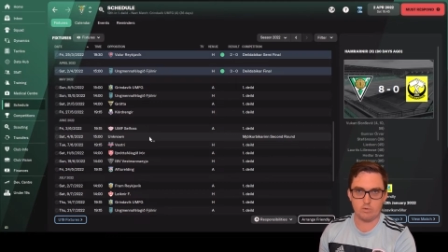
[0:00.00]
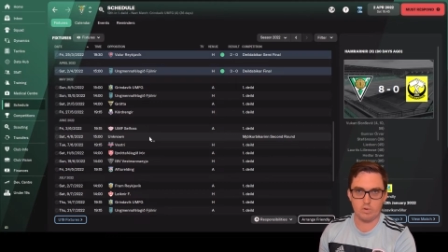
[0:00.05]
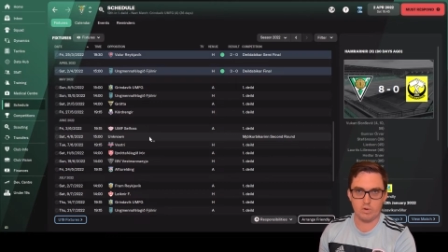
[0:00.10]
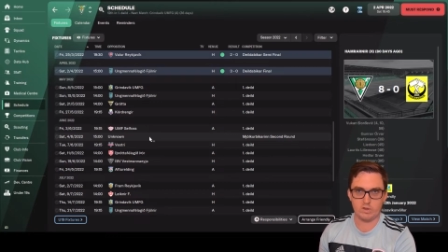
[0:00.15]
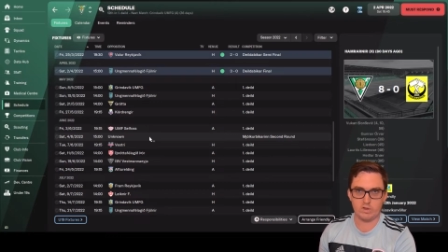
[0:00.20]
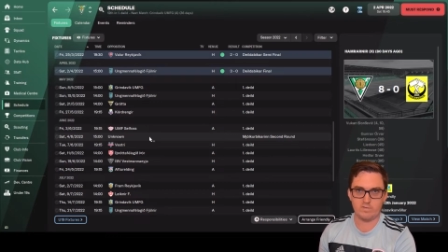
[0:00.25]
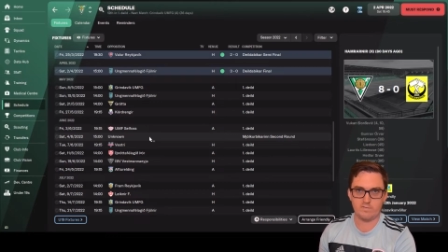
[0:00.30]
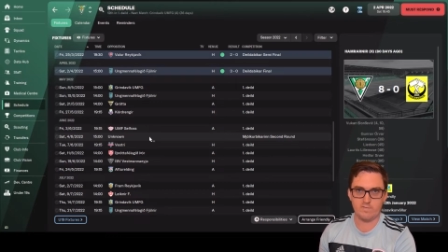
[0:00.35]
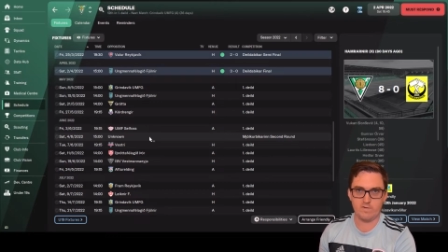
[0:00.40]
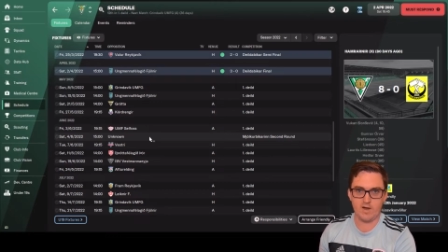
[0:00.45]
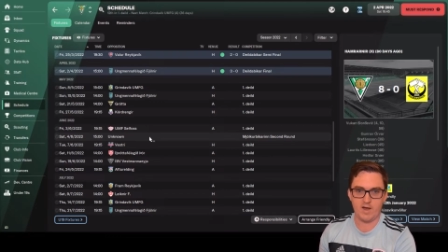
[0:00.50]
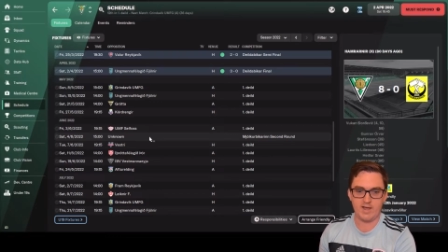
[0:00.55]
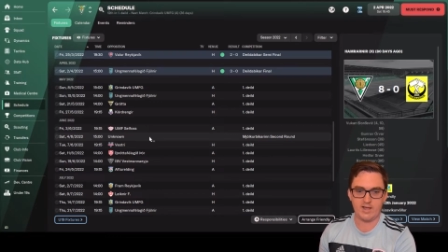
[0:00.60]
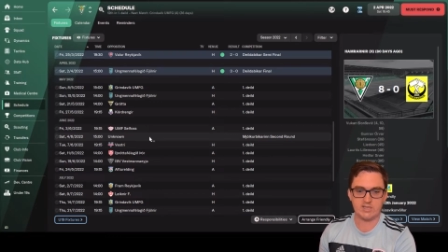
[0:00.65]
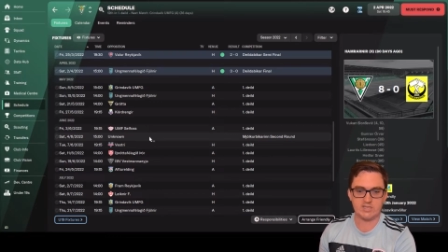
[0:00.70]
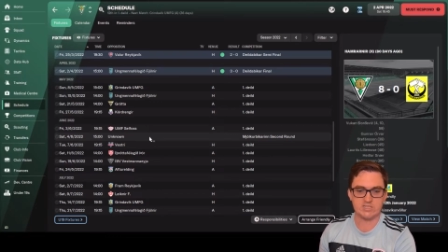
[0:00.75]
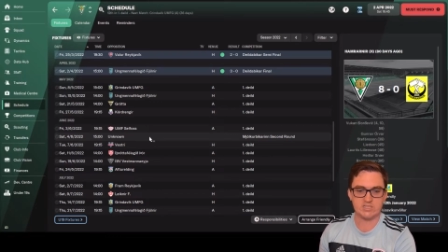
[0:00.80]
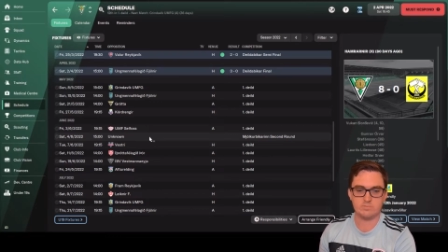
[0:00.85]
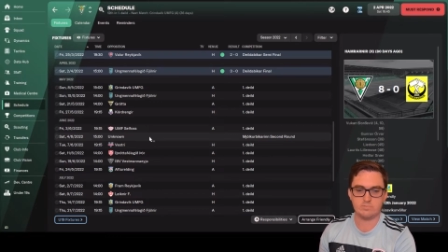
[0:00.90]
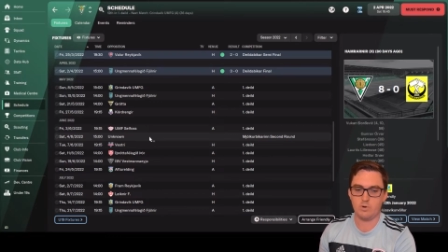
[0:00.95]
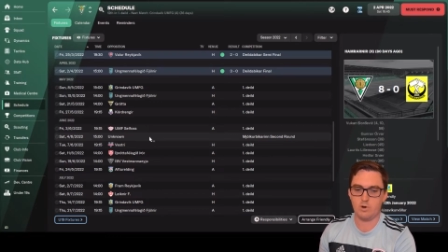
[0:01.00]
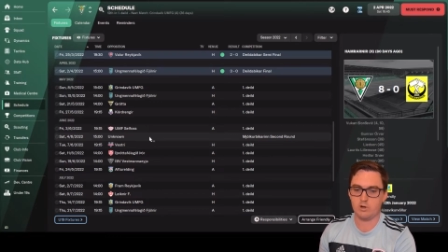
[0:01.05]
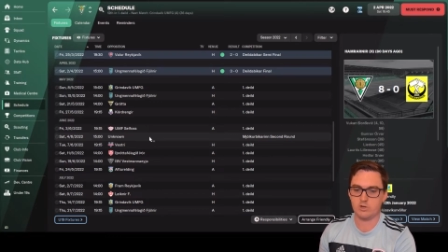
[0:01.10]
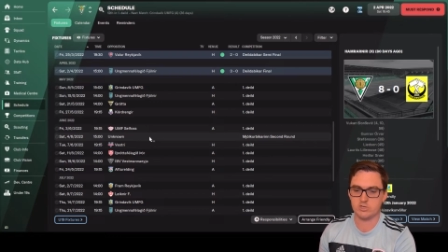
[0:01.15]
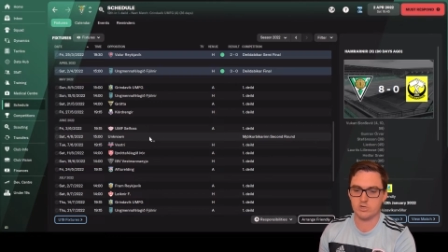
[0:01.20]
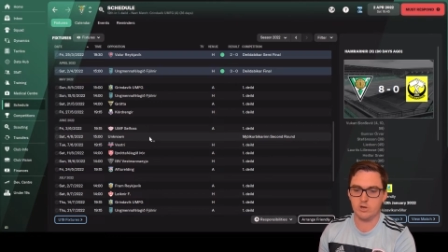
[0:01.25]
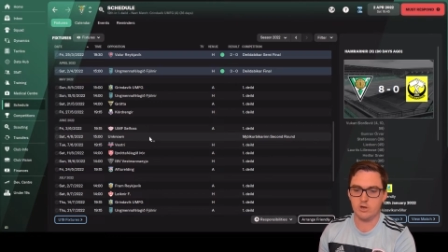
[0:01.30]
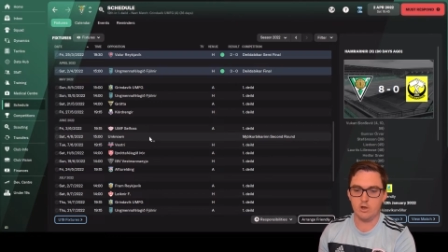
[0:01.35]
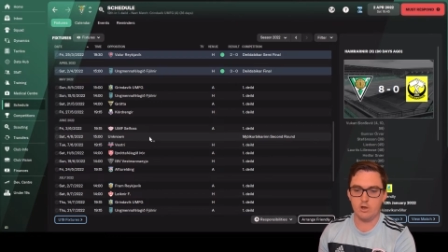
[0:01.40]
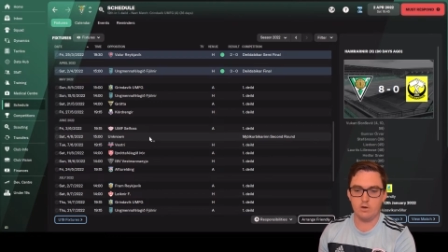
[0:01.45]
qualifier
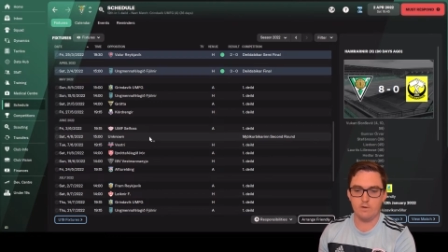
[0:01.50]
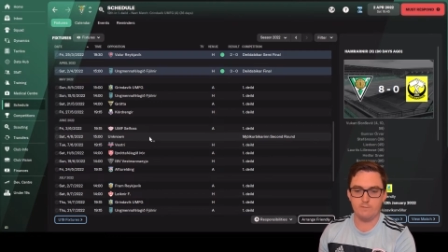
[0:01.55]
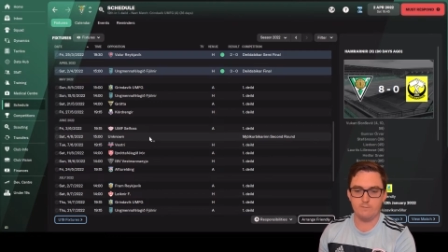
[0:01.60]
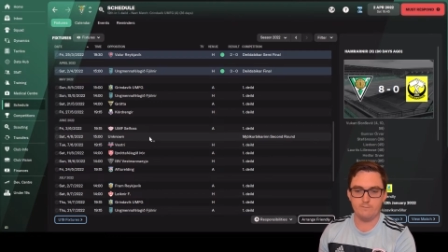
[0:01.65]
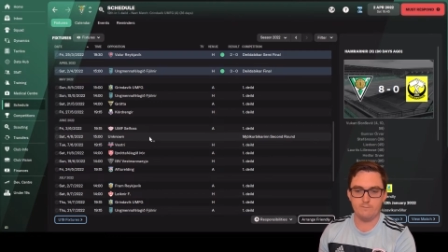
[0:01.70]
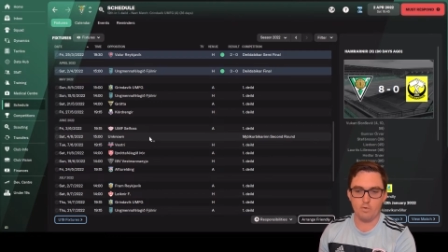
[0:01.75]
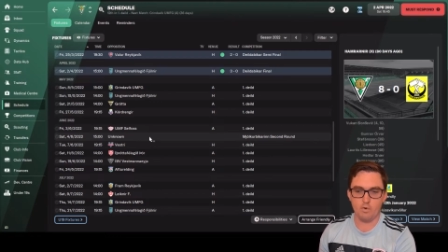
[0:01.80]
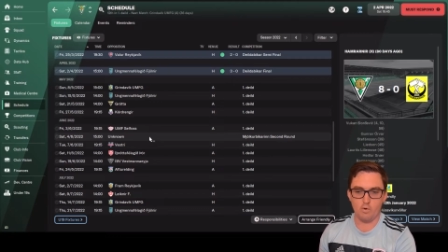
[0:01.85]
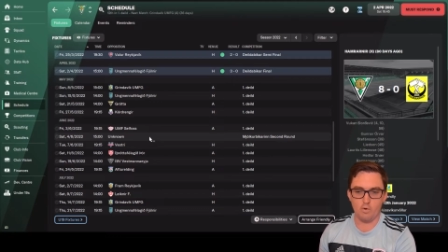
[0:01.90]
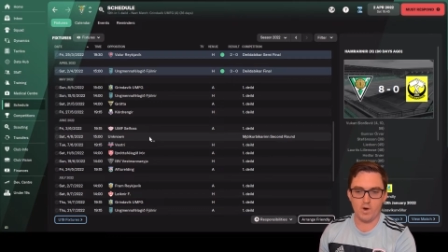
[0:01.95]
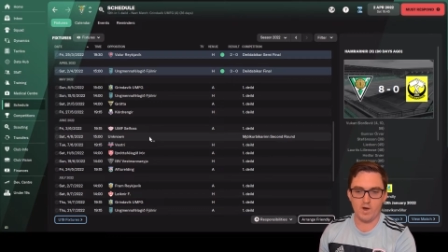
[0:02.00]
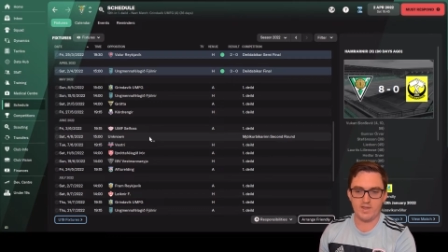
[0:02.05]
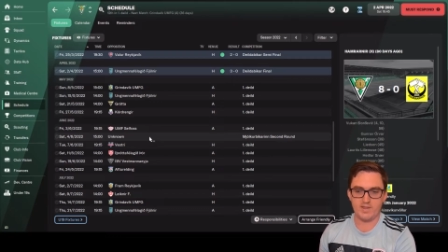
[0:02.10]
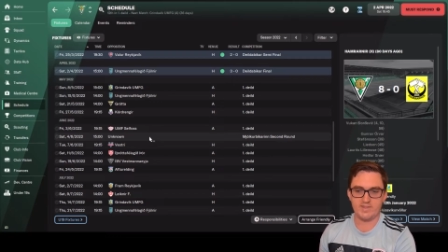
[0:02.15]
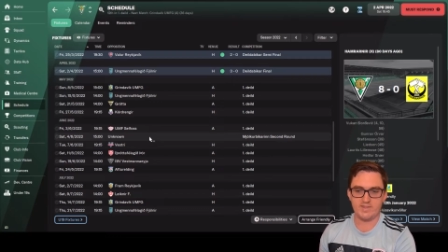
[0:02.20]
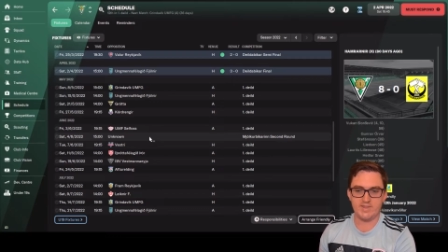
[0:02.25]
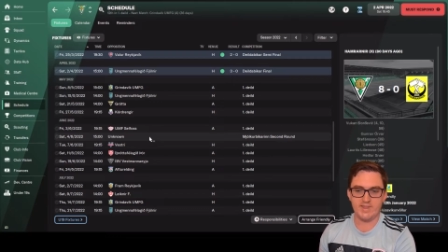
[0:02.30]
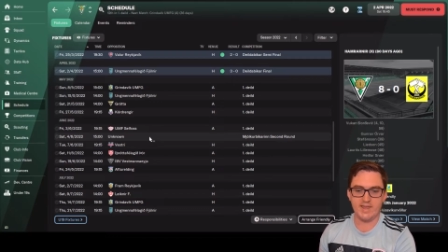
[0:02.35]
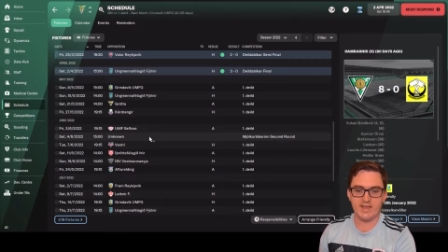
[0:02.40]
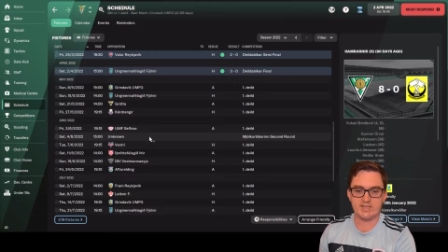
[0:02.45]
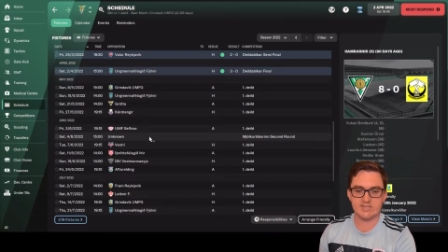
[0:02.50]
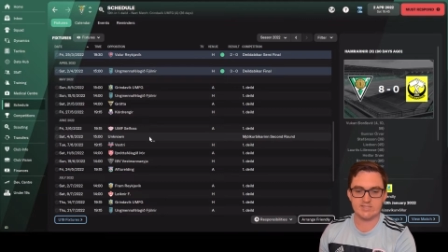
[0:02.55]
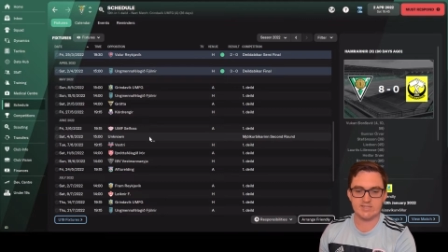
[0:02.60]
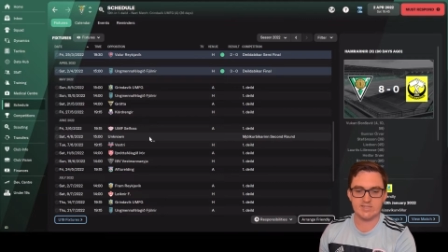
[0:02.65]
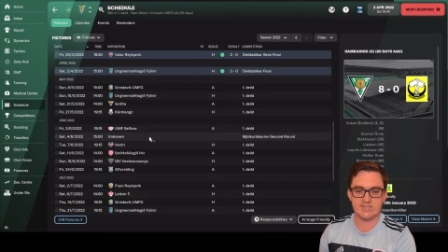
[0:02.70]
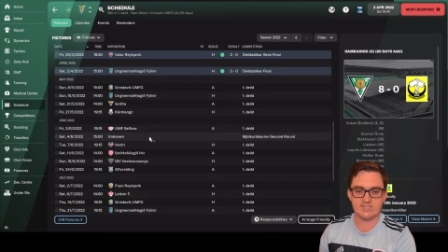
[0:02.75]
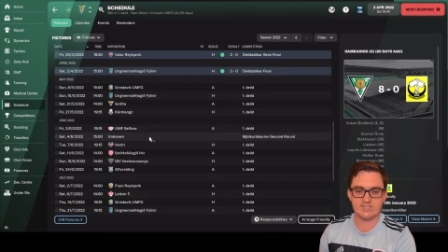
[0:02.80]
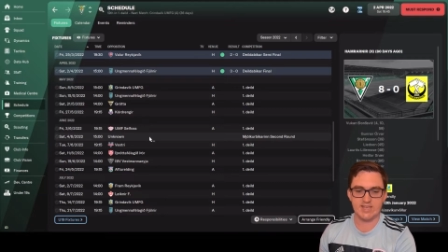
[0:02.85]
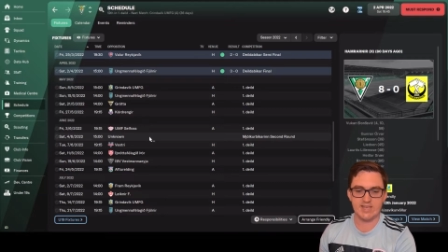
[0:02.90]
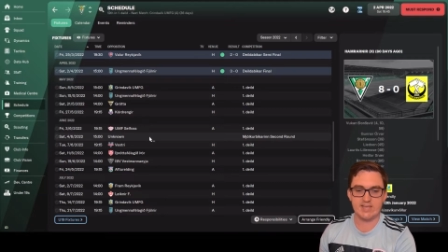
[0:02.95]
spot for next
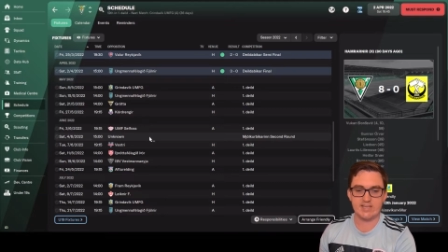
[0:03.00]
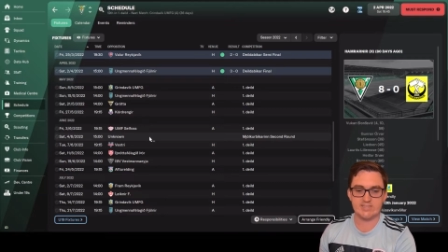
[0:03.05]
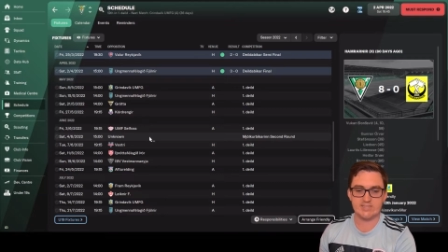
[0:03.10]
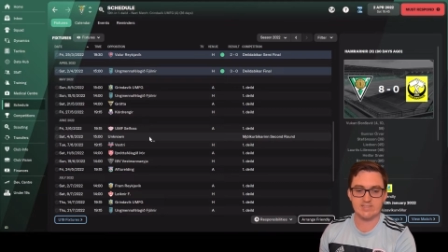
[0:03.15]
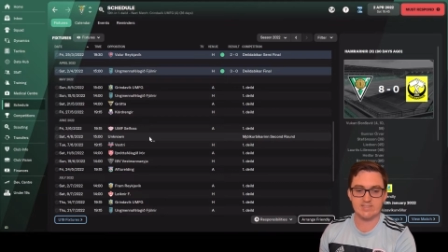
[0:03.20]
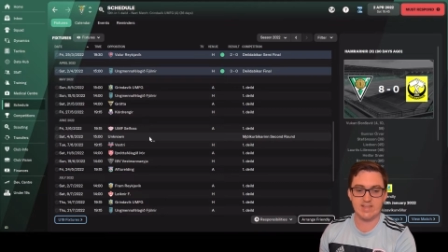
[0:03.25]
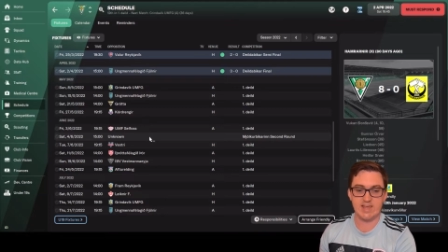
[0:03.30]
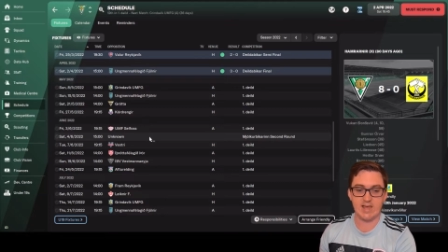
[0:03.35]
season.